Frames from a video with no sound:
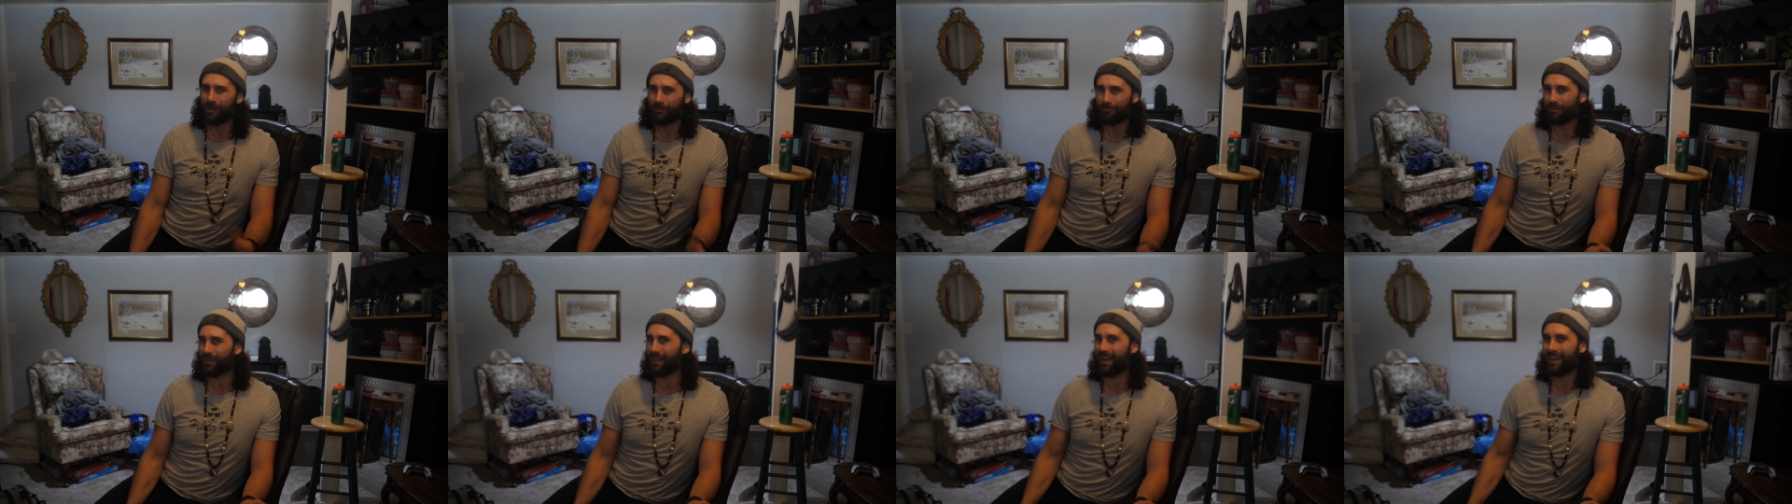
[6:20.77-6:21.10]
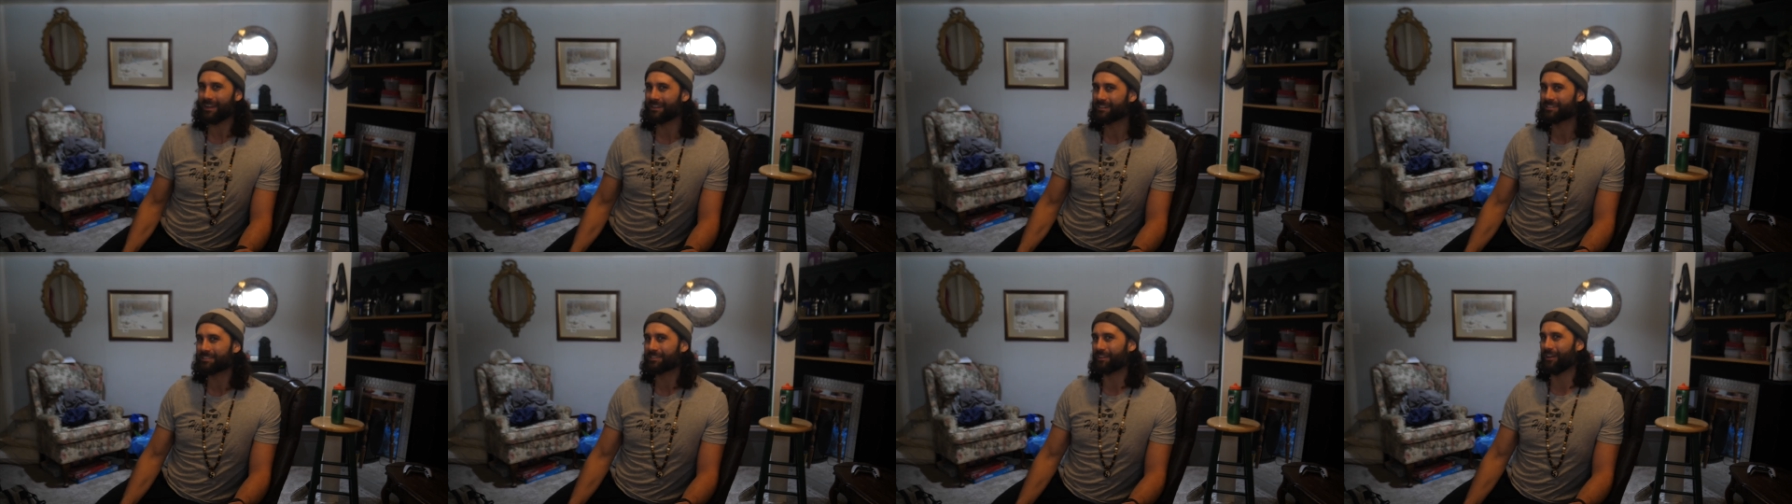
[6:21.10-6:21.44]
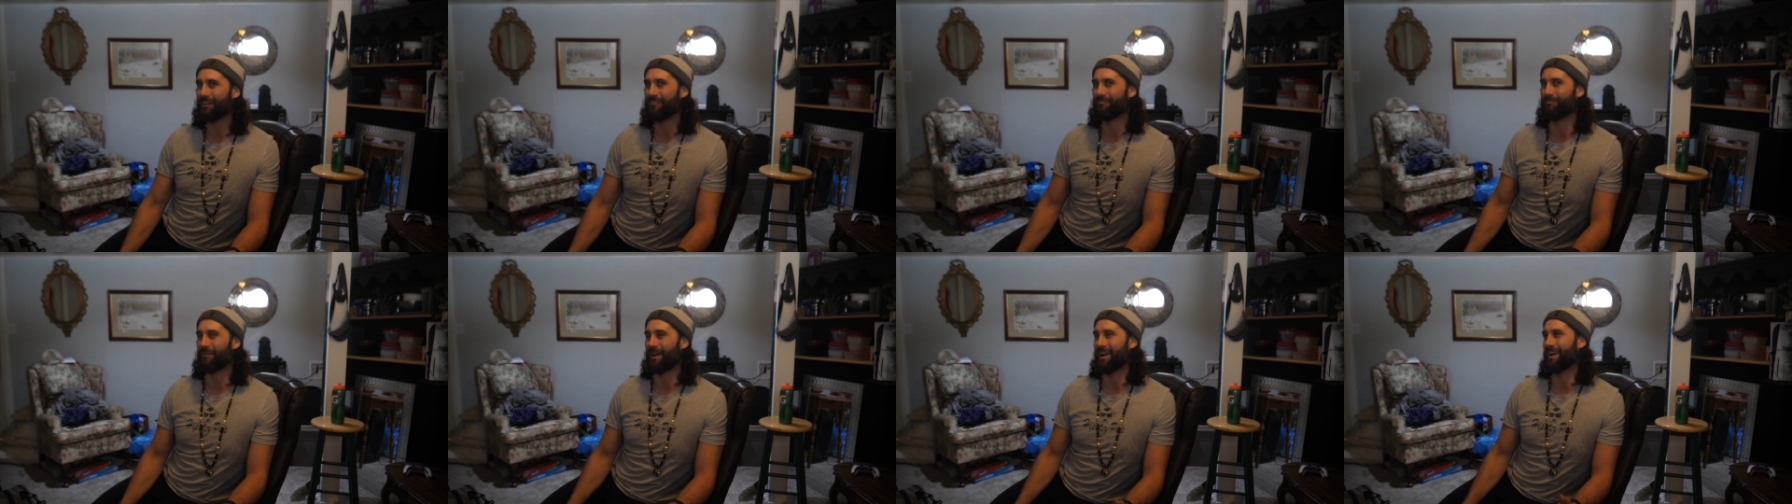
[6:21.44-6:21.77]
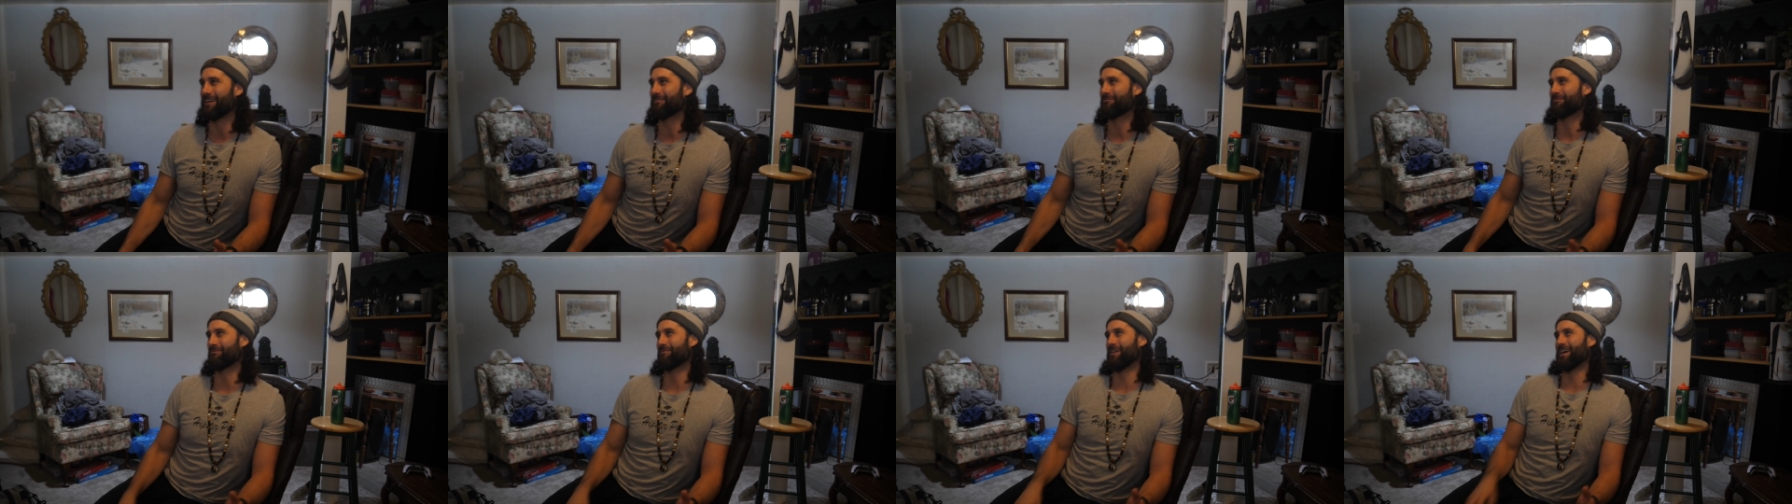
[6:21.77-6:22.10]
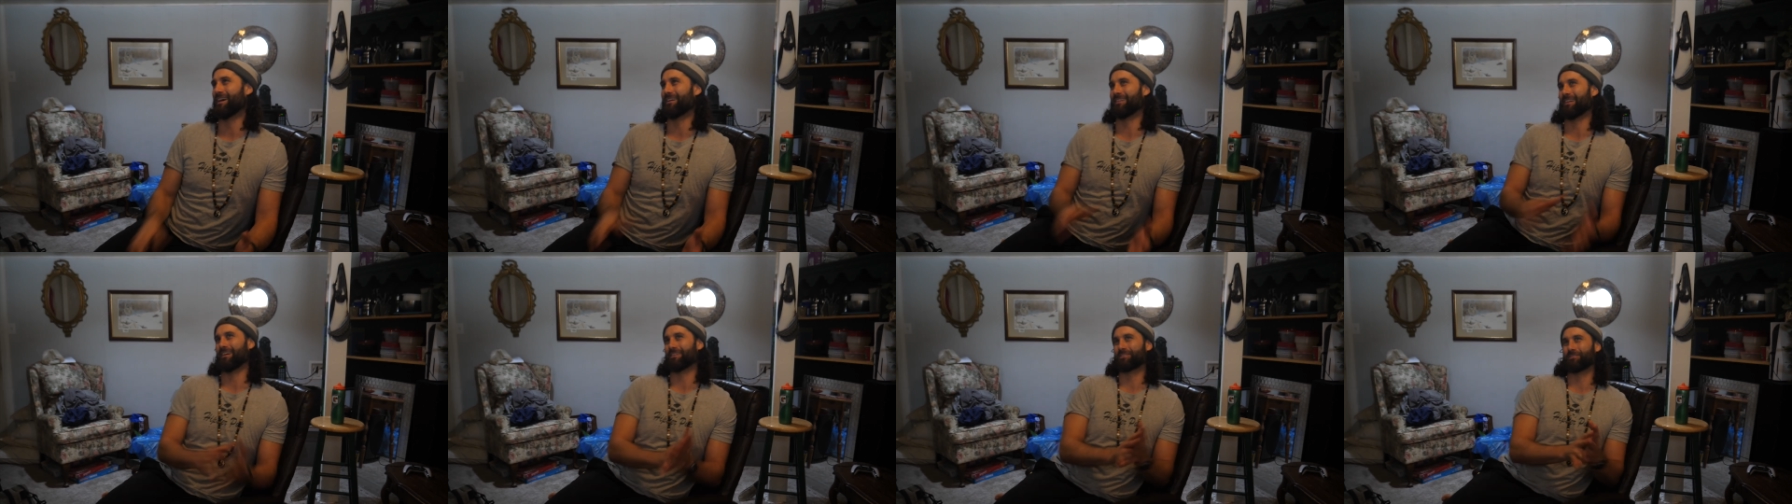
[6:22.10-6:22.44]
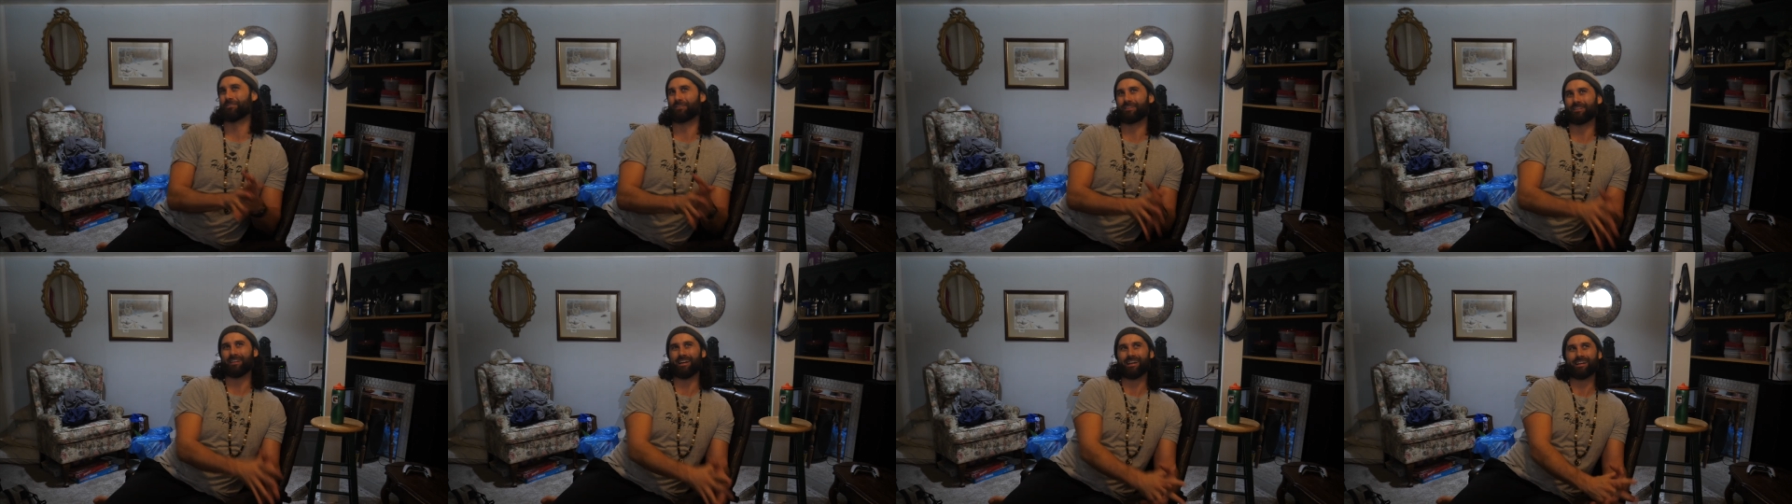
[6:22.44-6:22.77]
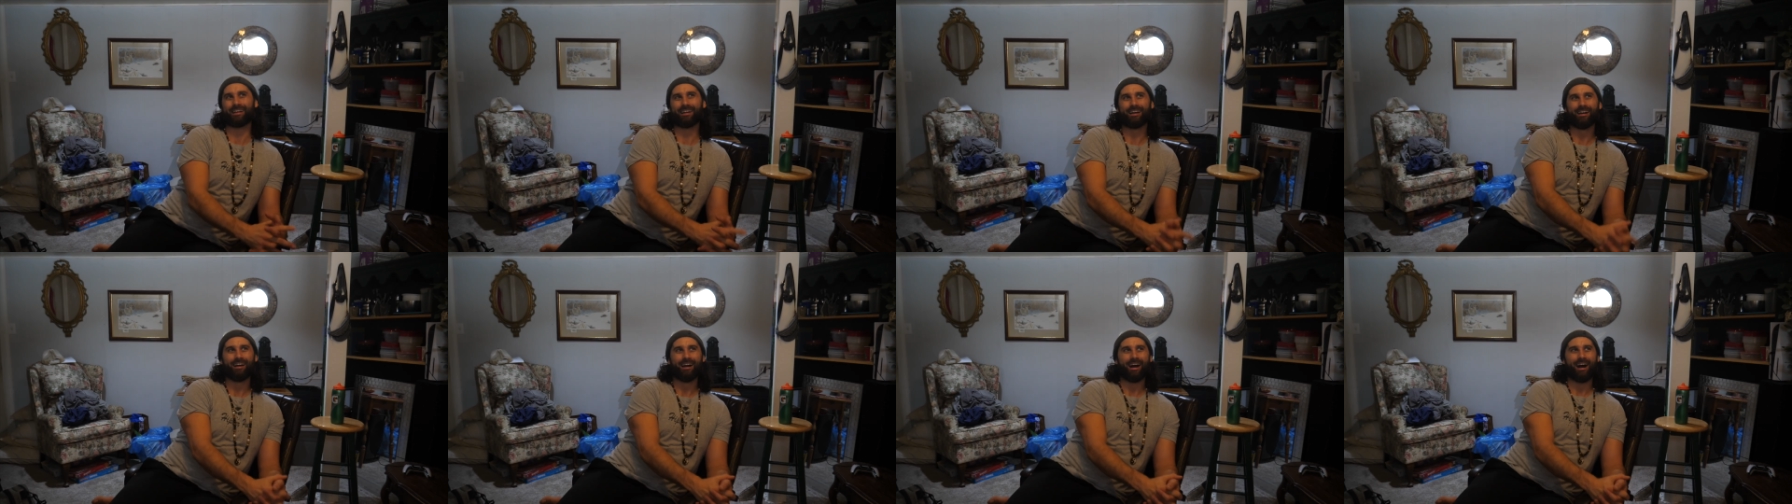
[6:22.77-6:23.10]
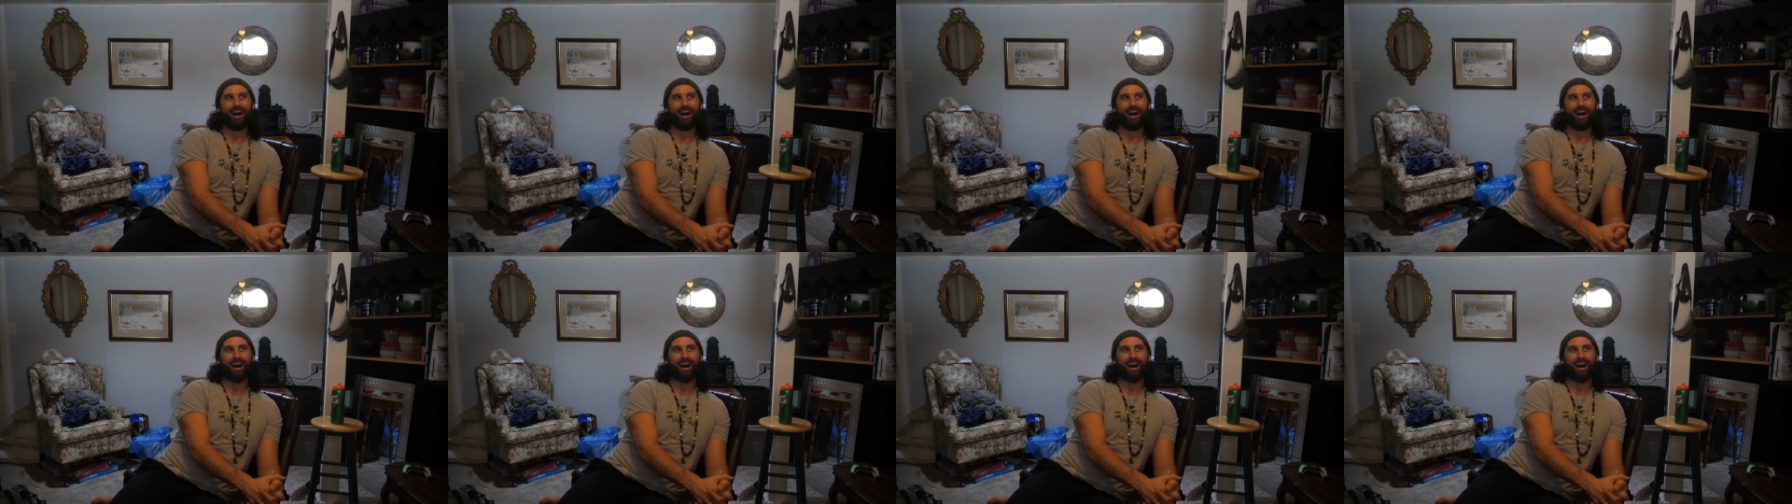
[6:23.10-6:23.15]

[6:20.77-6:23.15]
Plus, I just love Banff, man. That's where like